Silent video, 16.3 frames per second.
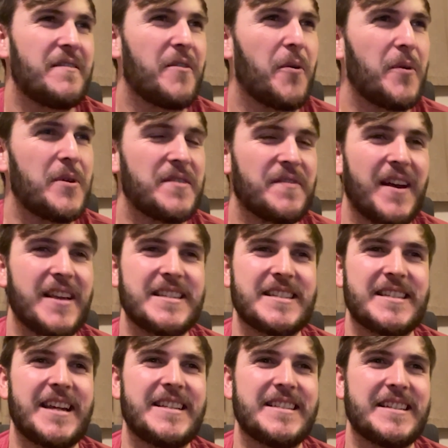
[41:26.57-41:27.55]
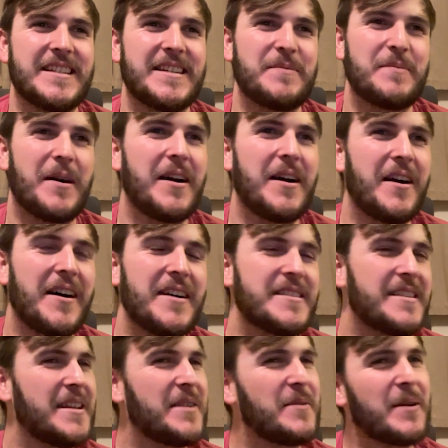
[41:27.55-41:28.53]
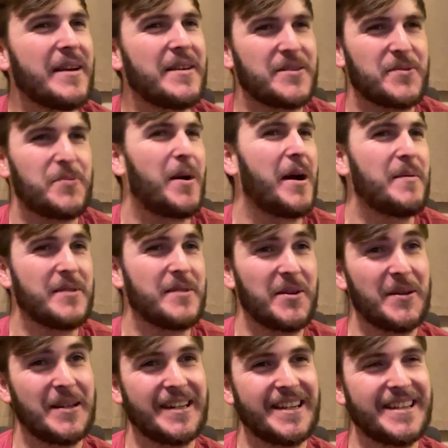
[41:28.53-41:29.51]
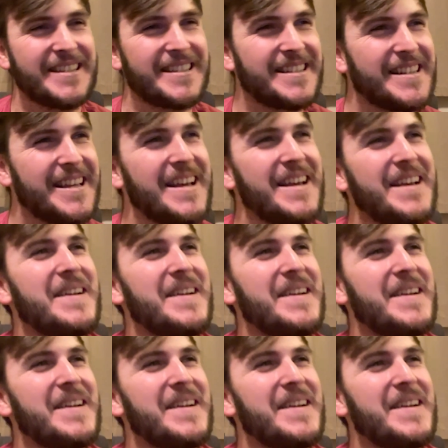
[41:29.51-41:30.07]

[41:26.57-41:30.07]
always fascinating in my eyes. Anyway, it's why I'm doing this.